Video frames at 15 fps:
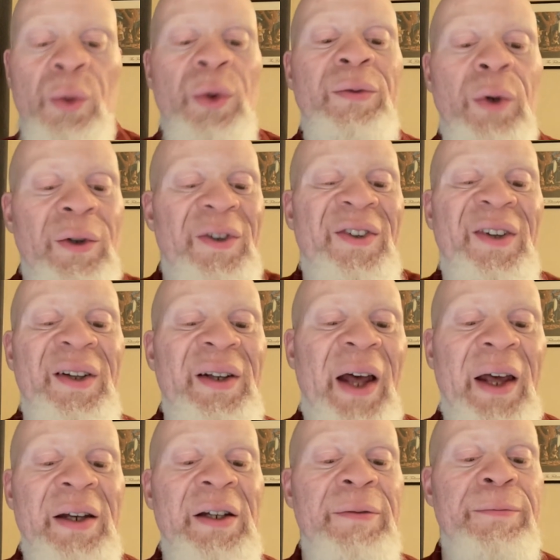We've not seen
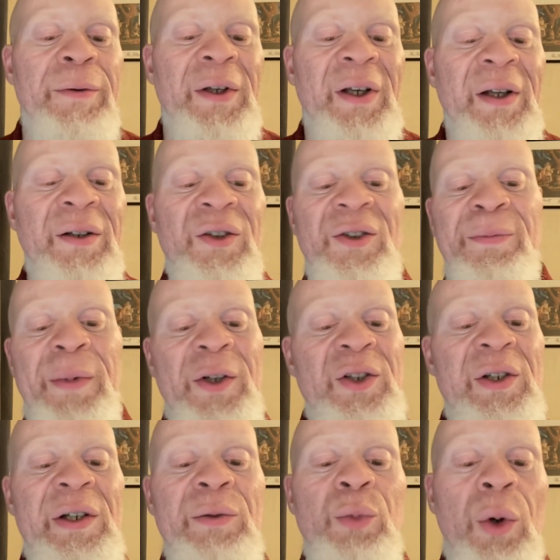anything. And
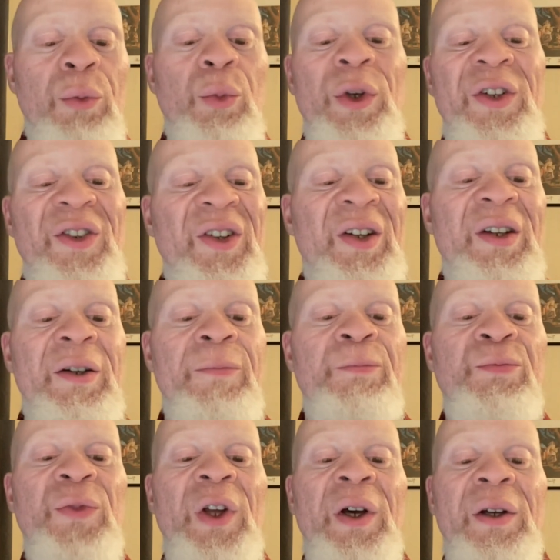especially when we see,
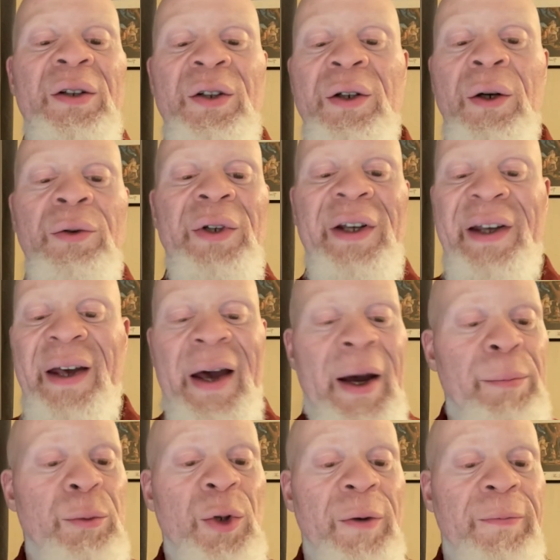you know, the
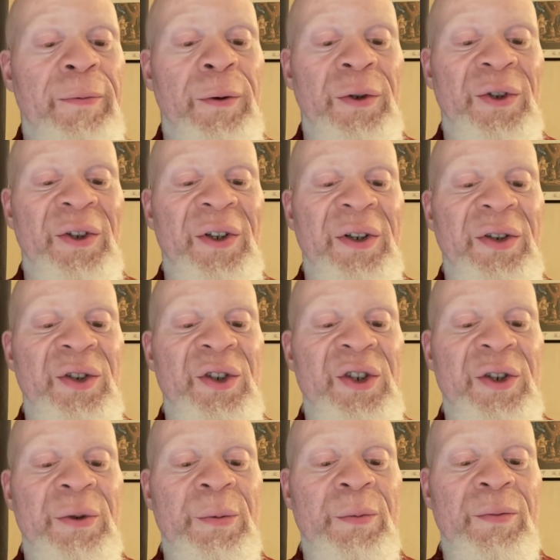camera
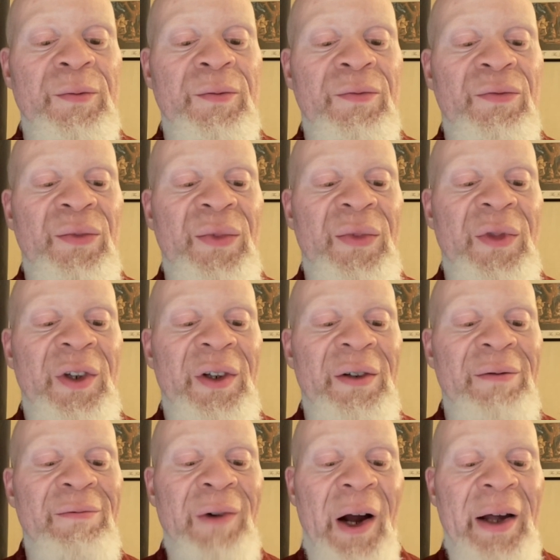footage.
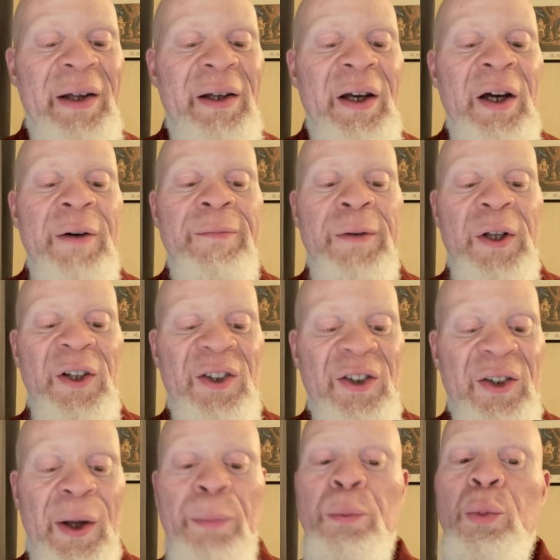Right? For
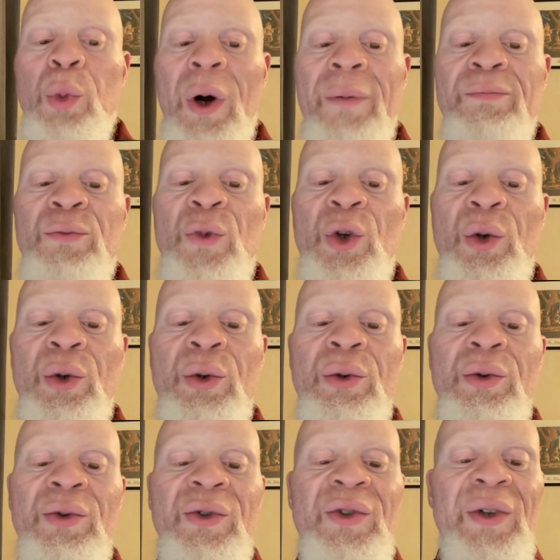someone
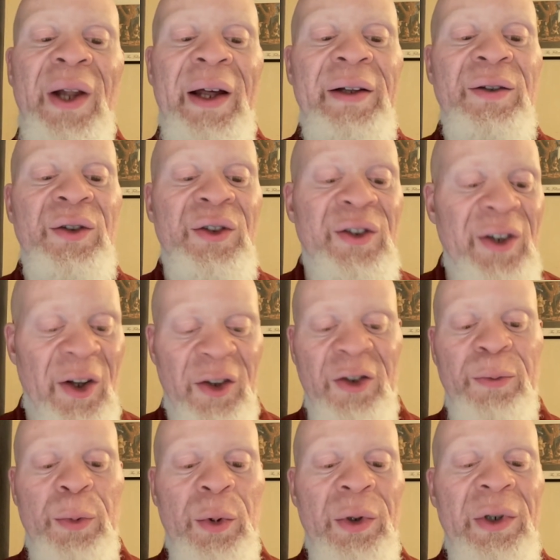who's like
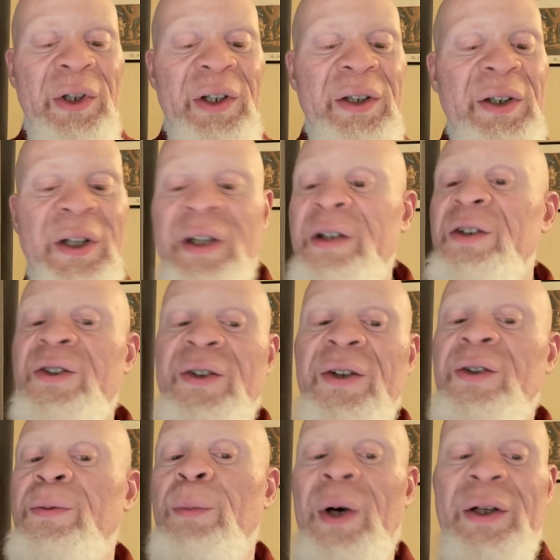desperately needs
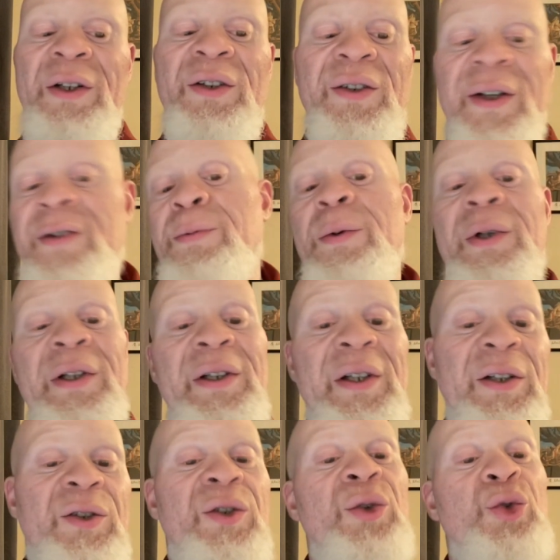this money, desperately
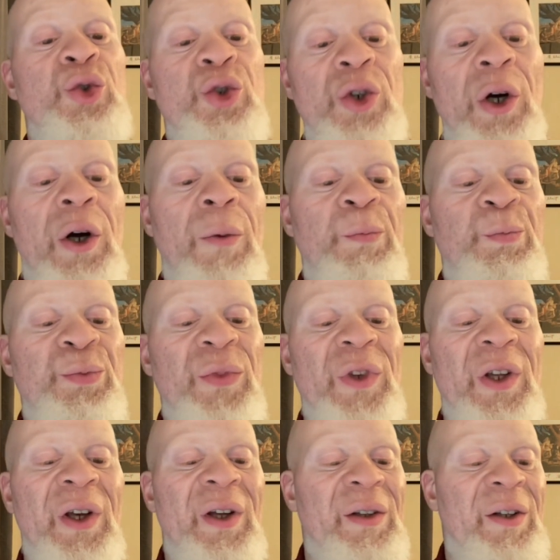needs this job,
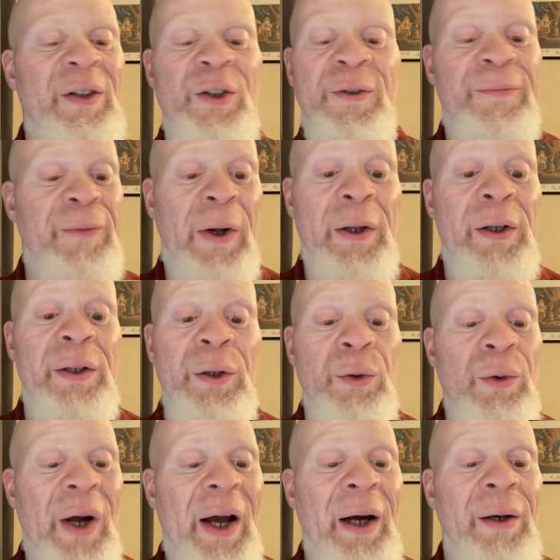they're just fucking
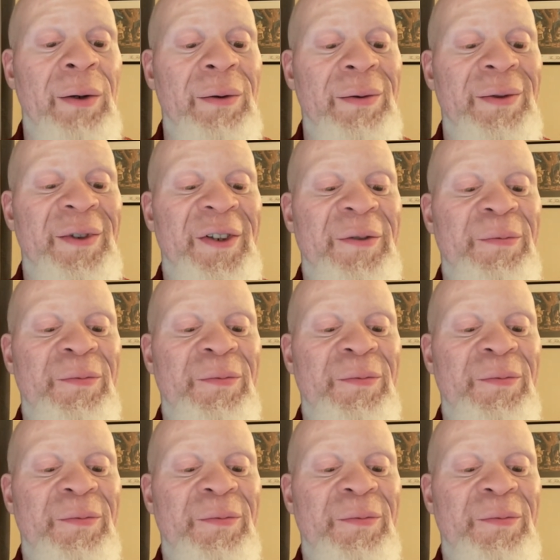around.